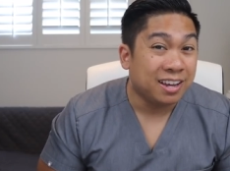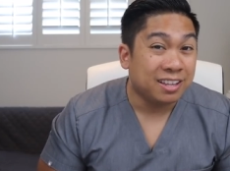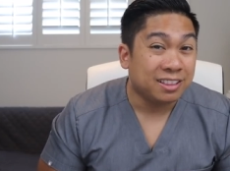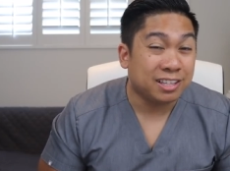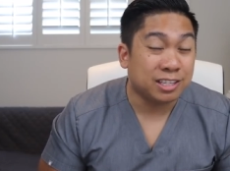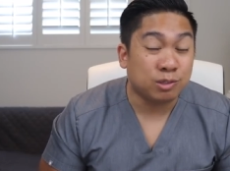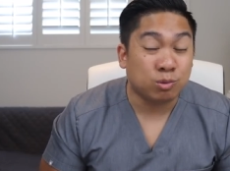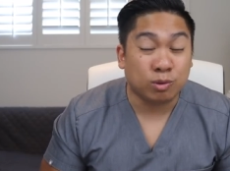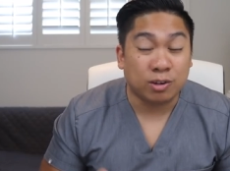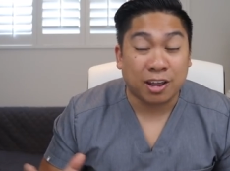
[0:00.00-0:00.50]

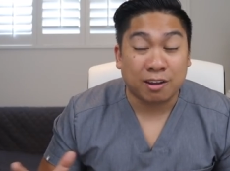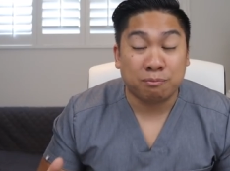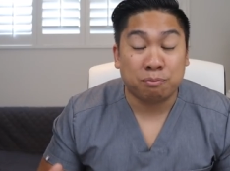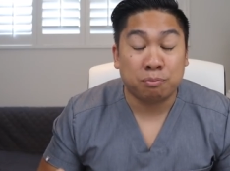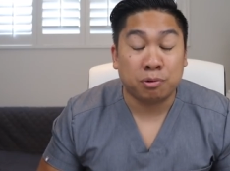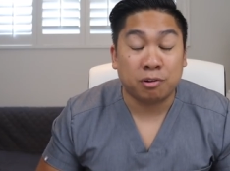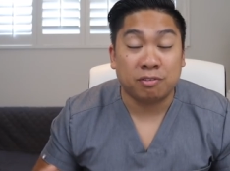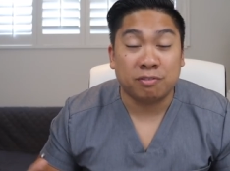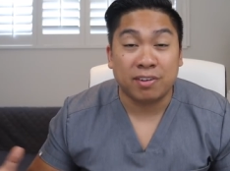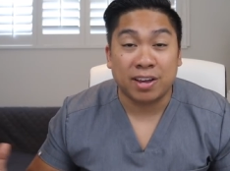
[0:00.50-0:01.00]
this would have
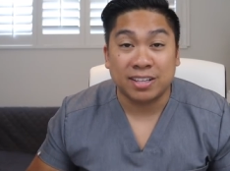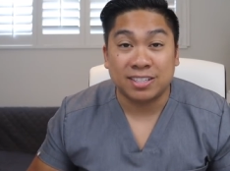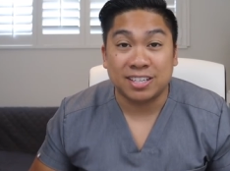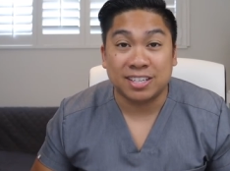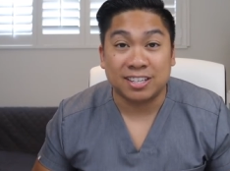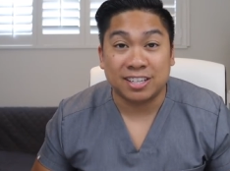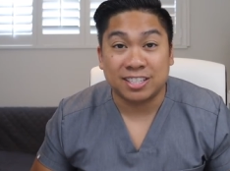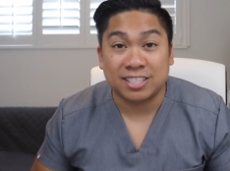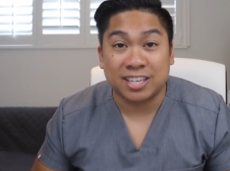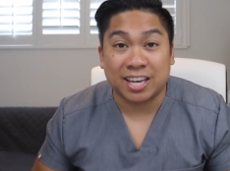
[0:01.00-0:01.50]

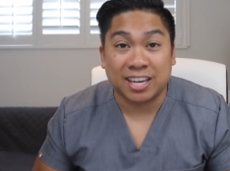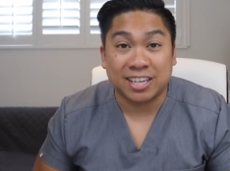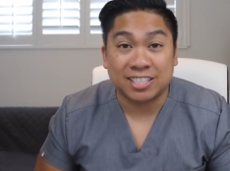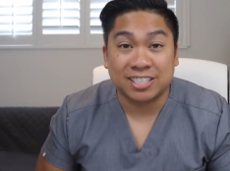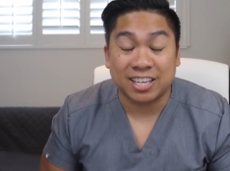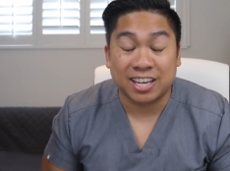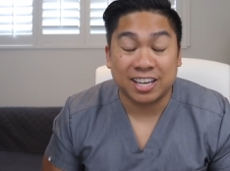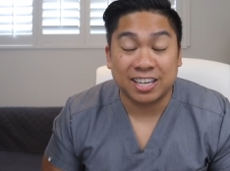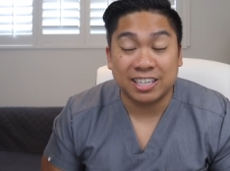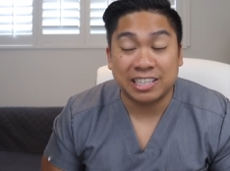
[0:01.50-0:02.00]
prevented the psych
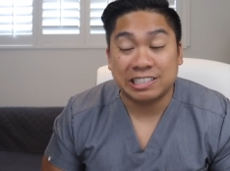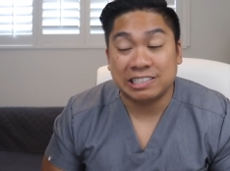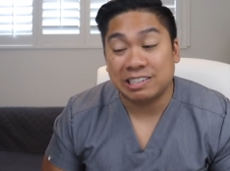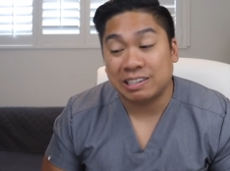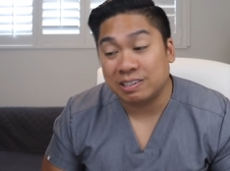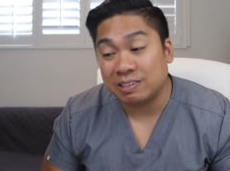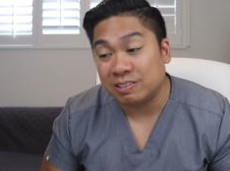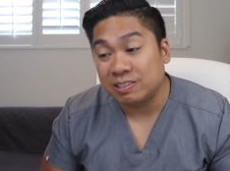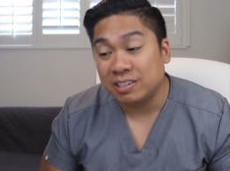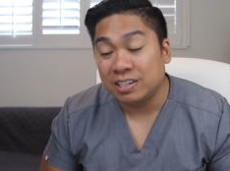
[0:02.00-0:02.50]
side.
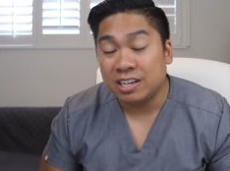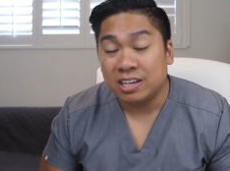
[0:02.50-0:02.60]
So